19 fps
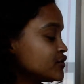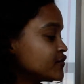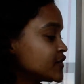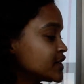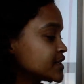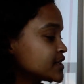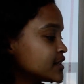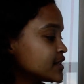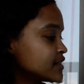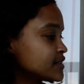
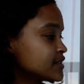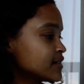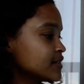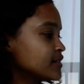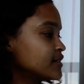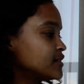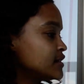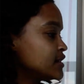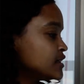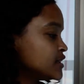visit
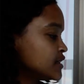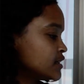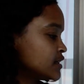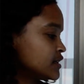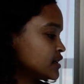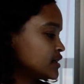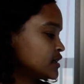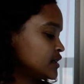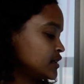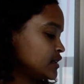
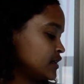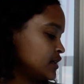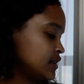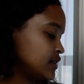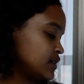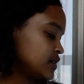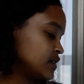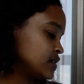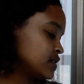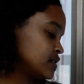
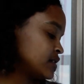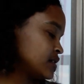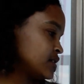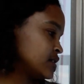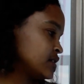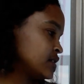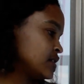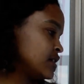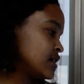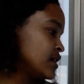the
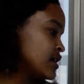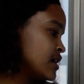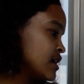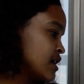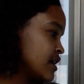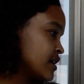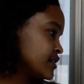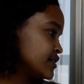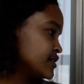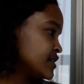
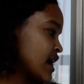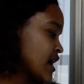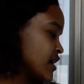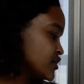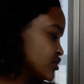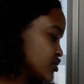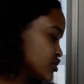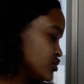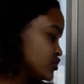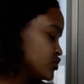
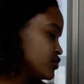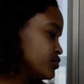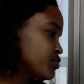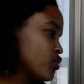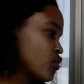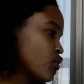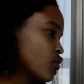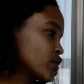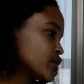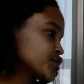National
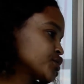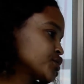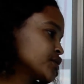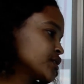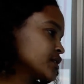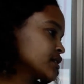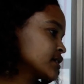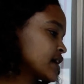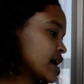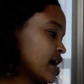
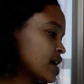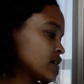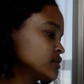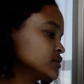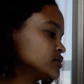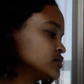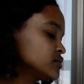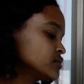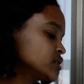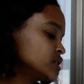Portrait
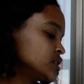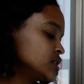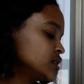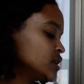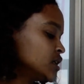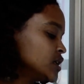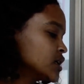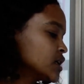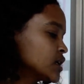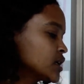Gallery.
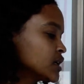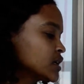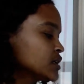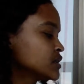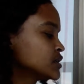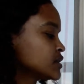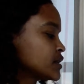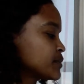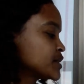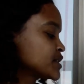
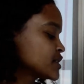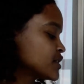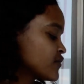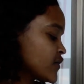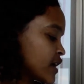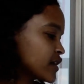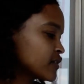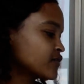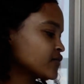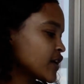Let me see if I
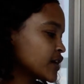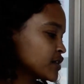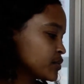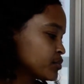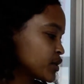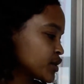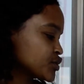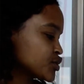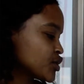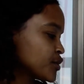can find the
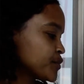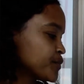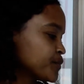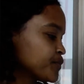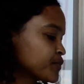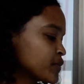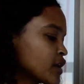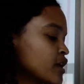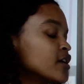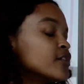picture.
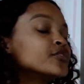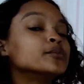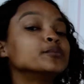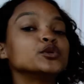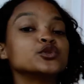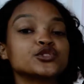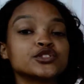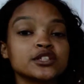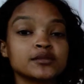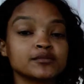The
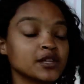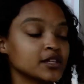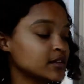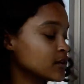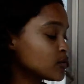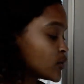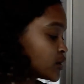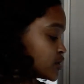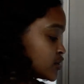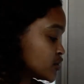museum that they
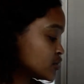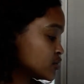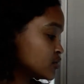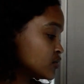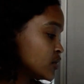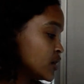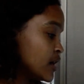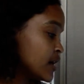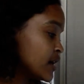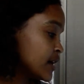went to
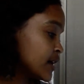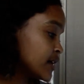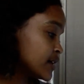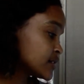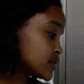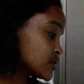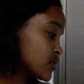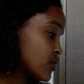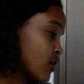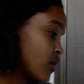
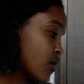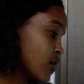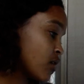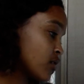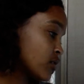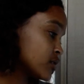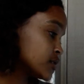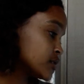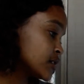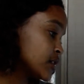is
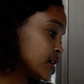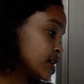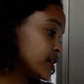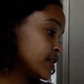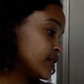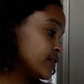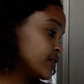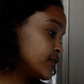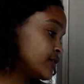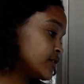called
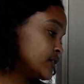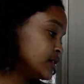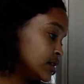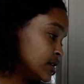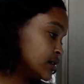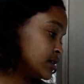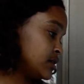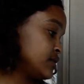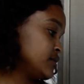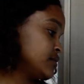
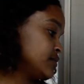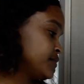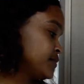the